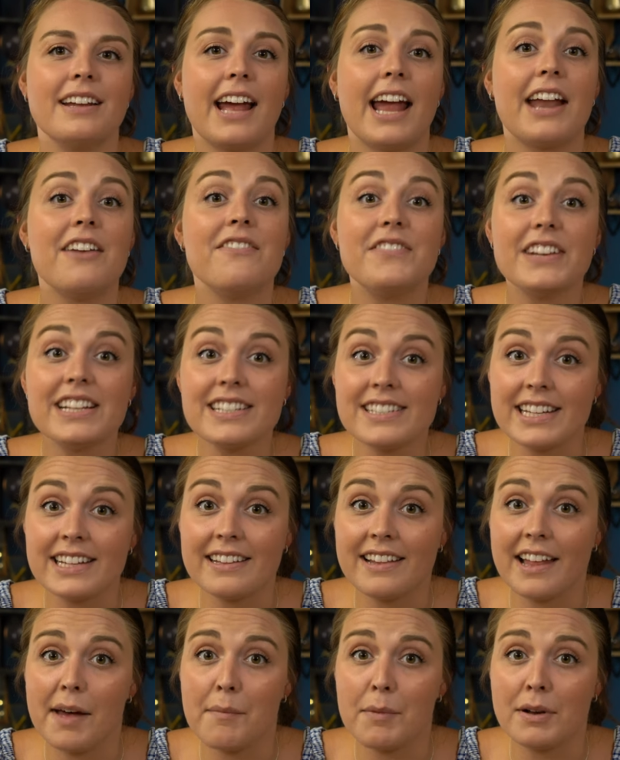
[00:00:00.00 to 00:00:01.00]
And fixing
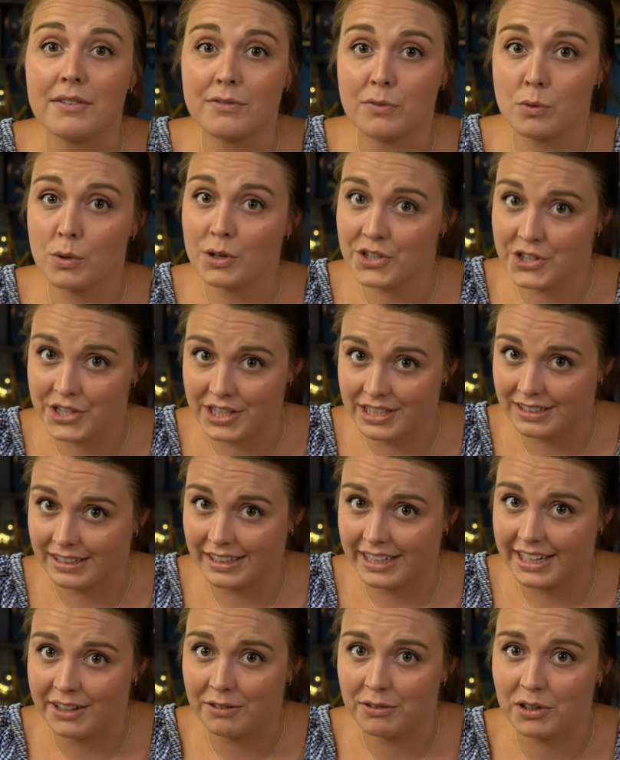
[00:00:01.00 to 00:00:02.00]
them, unfortunately,